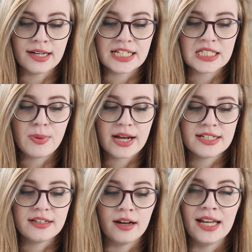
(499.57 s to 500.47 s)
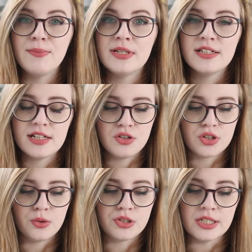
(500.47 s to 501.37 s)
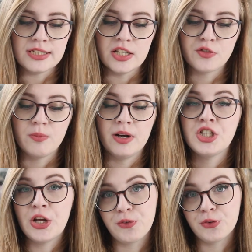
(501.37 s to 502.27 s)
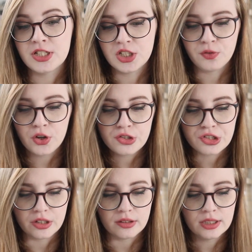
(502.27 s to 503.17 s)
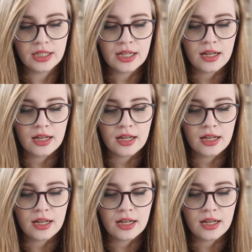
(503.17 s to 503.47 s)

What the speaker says: and expecting unlimited indulgences from my chivalrous devotion.